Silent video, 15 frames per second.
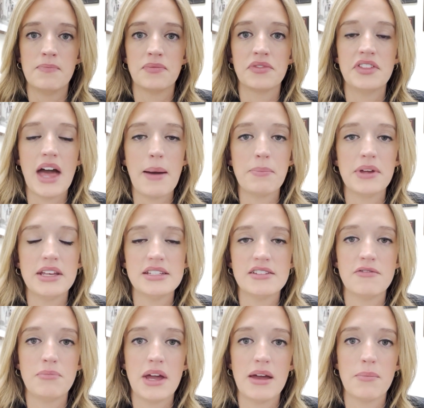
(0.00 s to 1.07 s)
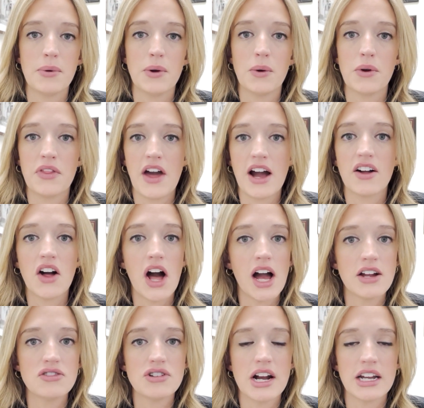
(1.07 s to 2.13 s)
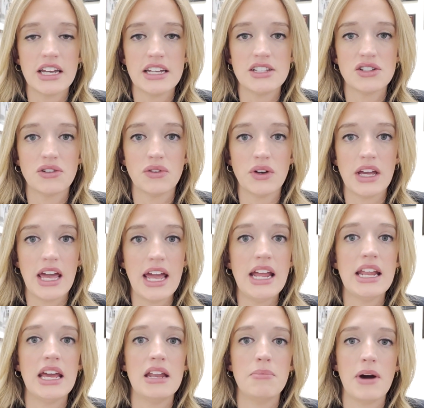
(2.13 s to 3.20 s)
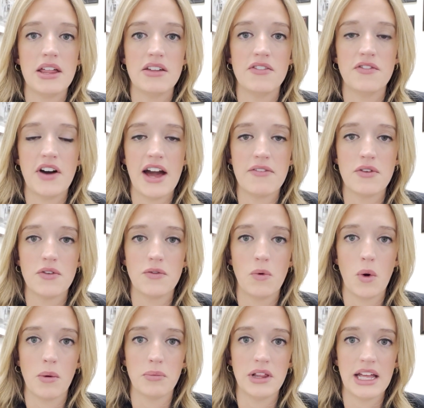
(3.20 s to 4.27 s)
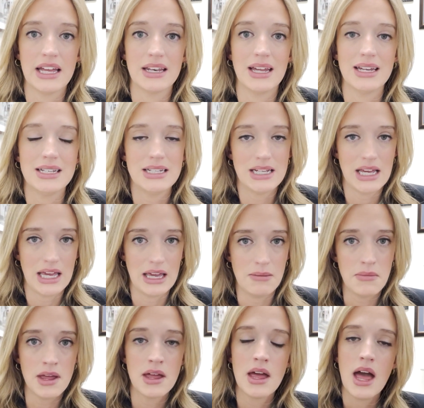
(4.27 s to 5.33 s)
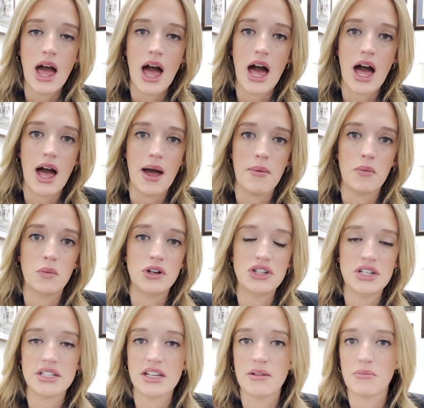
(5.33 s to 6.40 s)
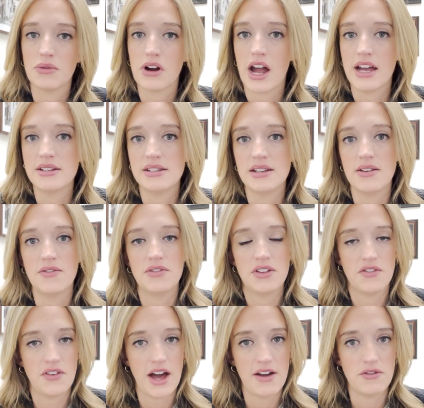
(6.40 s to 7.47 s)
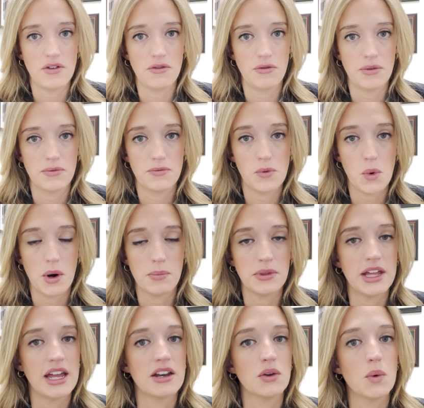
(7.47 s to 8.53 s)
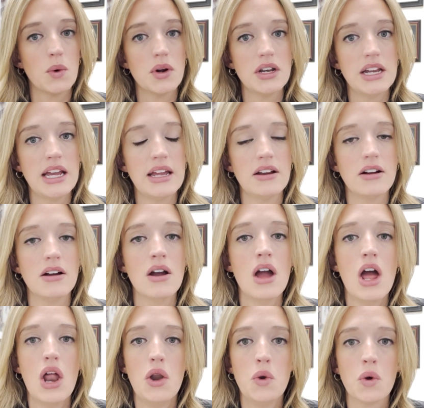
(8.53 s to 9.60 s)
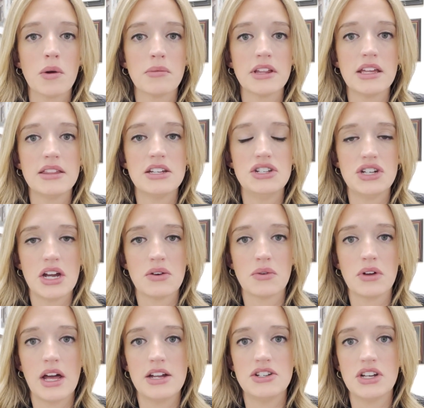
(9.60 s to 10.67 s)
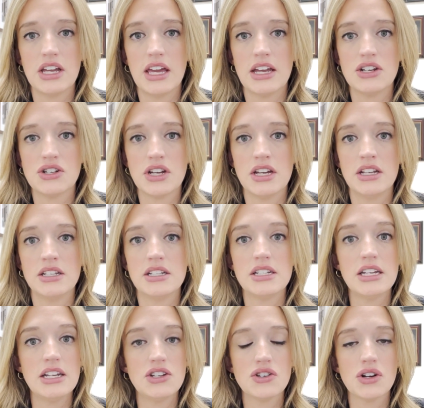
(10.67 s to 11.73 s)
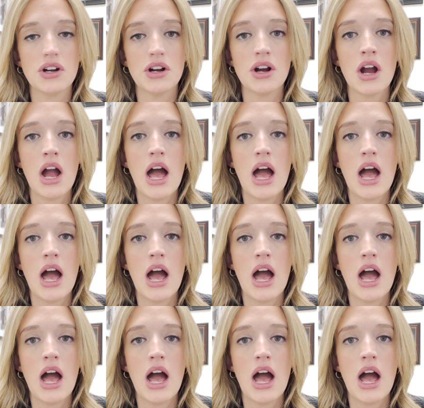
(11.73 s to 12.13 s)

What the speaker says: That piece of paper or that contract gets created by the 504 plan team, which is comprised of the 504 plan coordinator, normally the general education teacher,